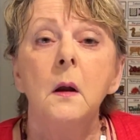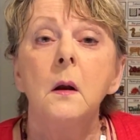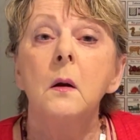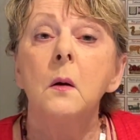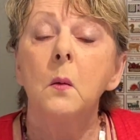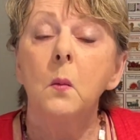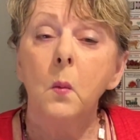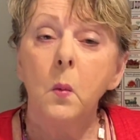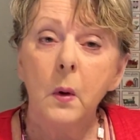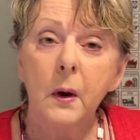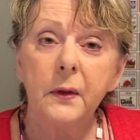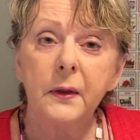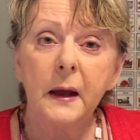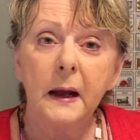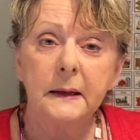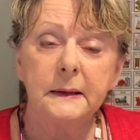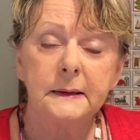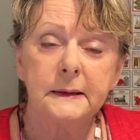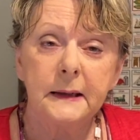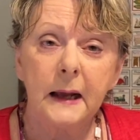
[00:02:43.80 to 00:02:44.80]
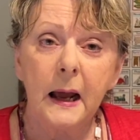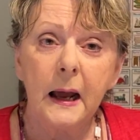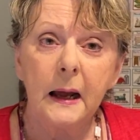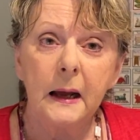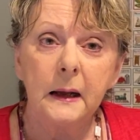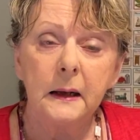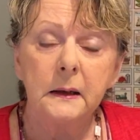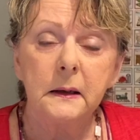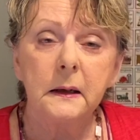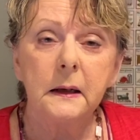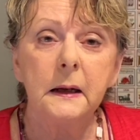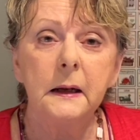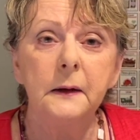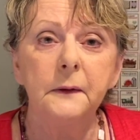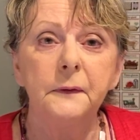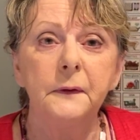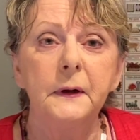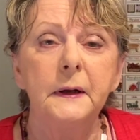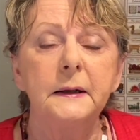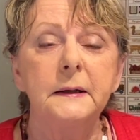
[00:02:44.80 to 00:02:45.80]
With that said, if
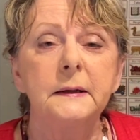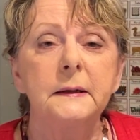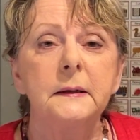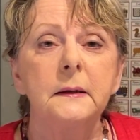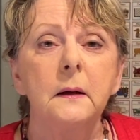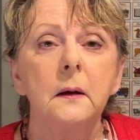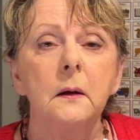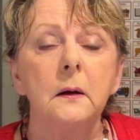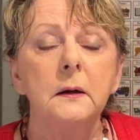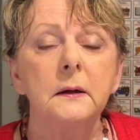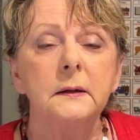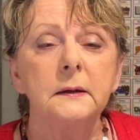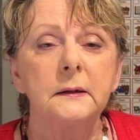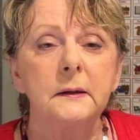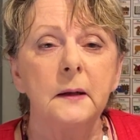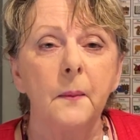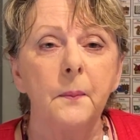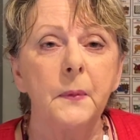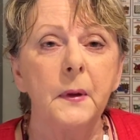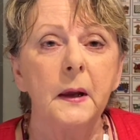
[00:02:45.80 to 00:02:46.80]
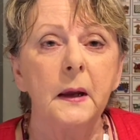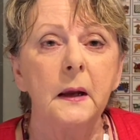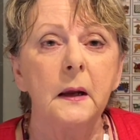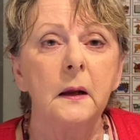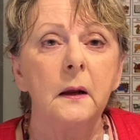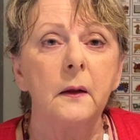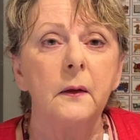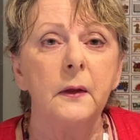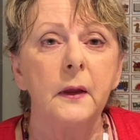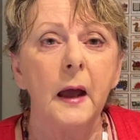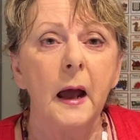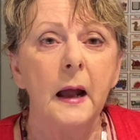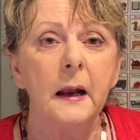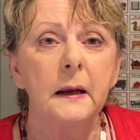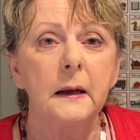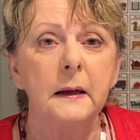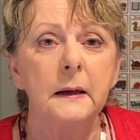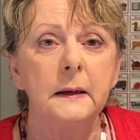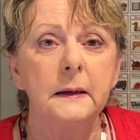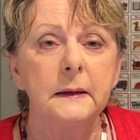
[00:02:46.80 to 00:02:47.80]
it's something that
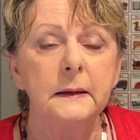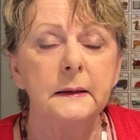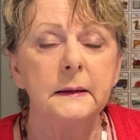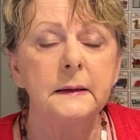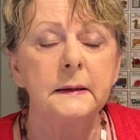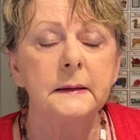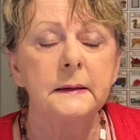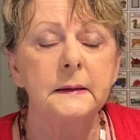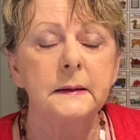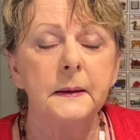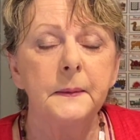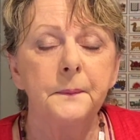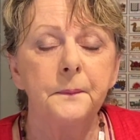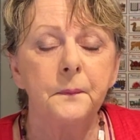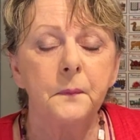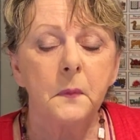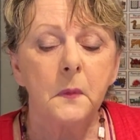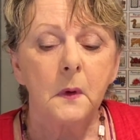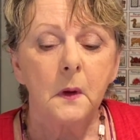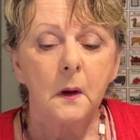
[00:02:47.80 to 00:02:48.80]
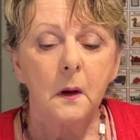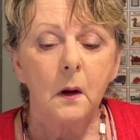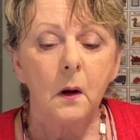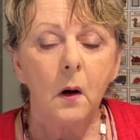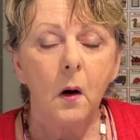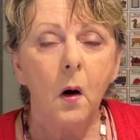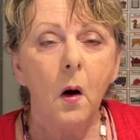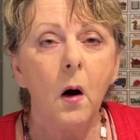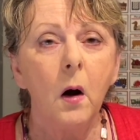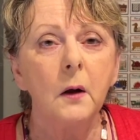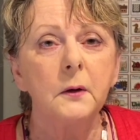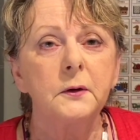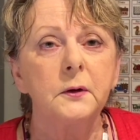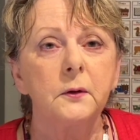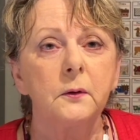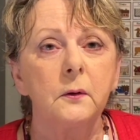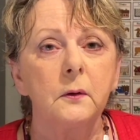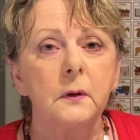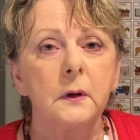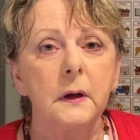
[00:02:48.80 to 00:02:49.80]
is
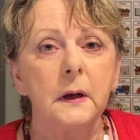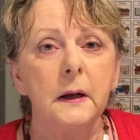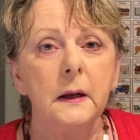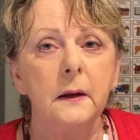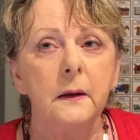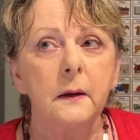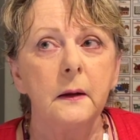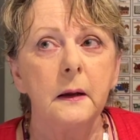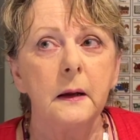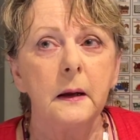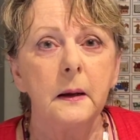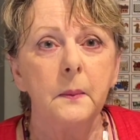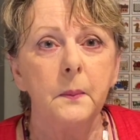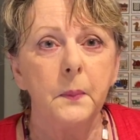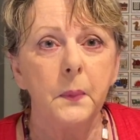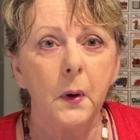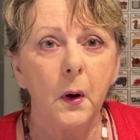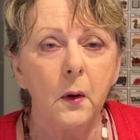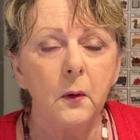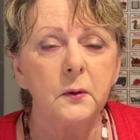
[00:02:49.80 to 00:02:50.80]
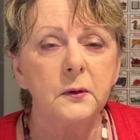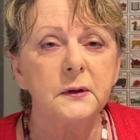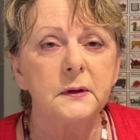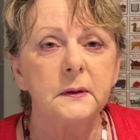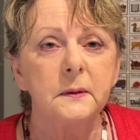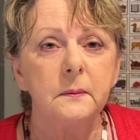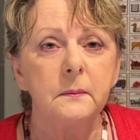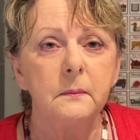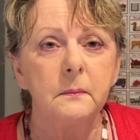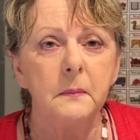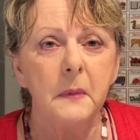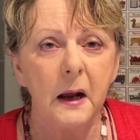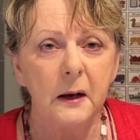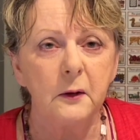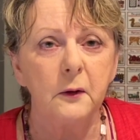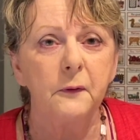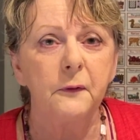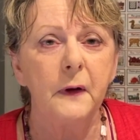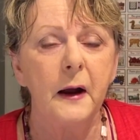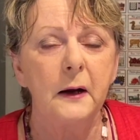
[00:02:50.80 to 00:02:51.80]
altered in the
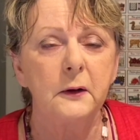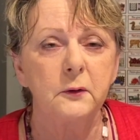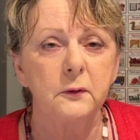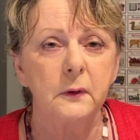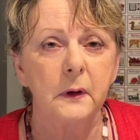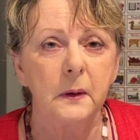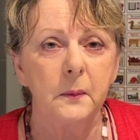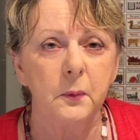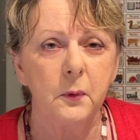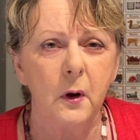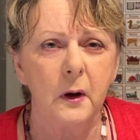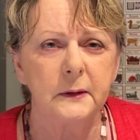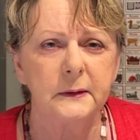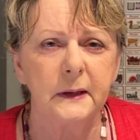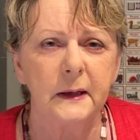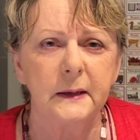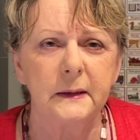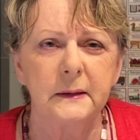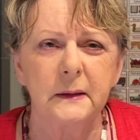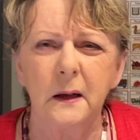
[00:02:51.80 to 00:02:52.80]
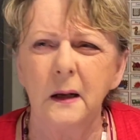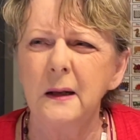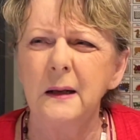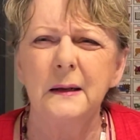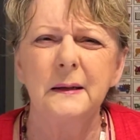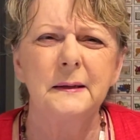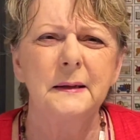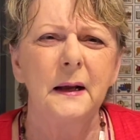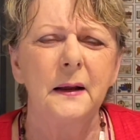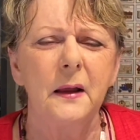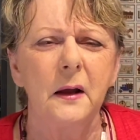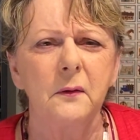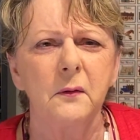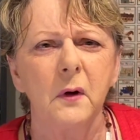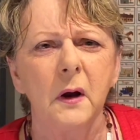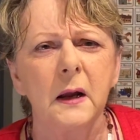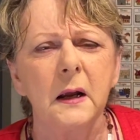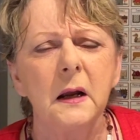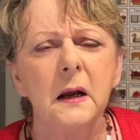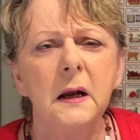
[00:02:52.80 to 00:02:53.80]
post-manufacturing process. I didn't say that
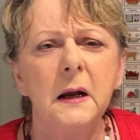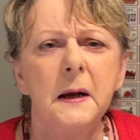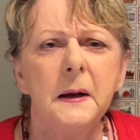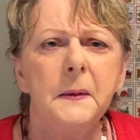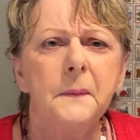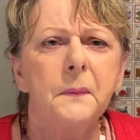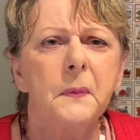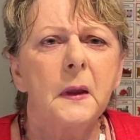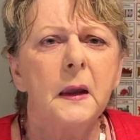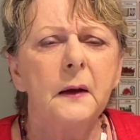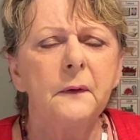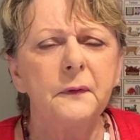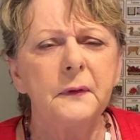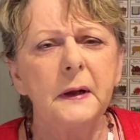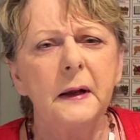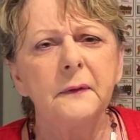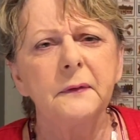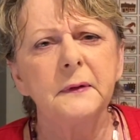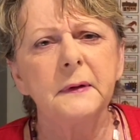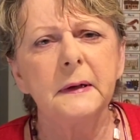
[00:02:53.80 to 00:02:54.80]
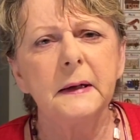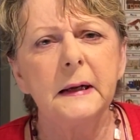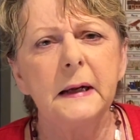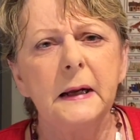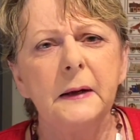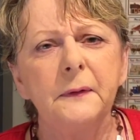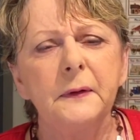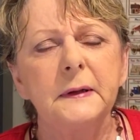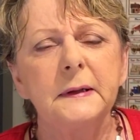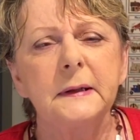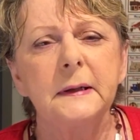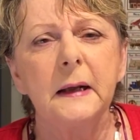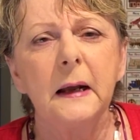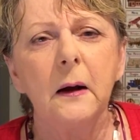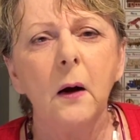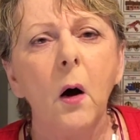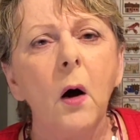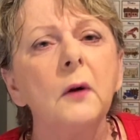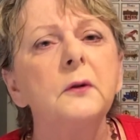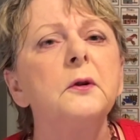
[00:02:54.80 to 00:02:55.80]
right. If it's
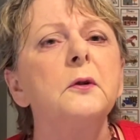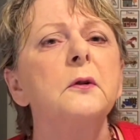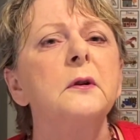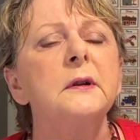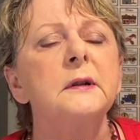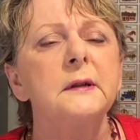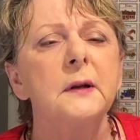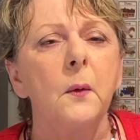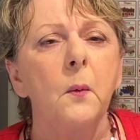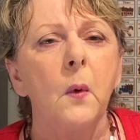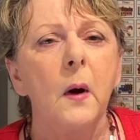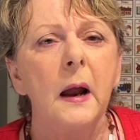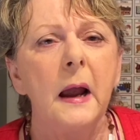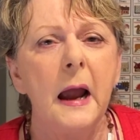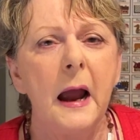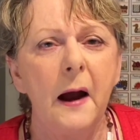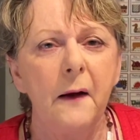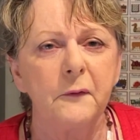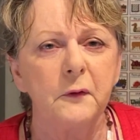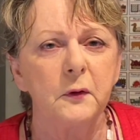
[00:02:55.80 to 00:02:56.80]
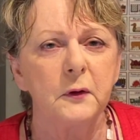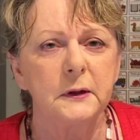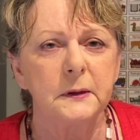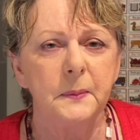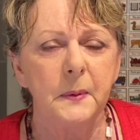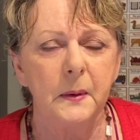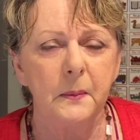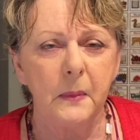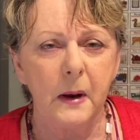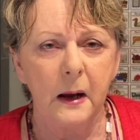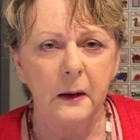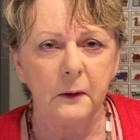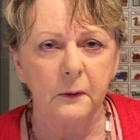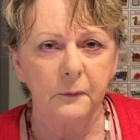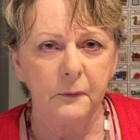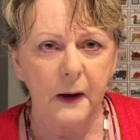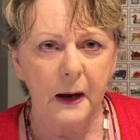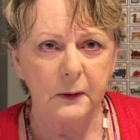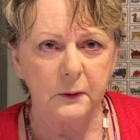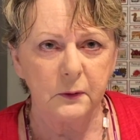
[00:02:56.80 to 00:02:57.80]
altered in some way after it's been
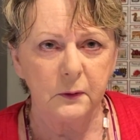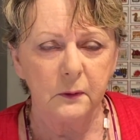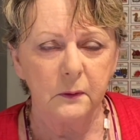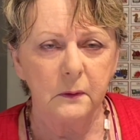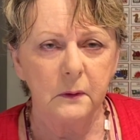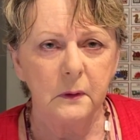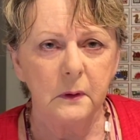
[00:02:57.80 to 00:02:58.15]
manufactured,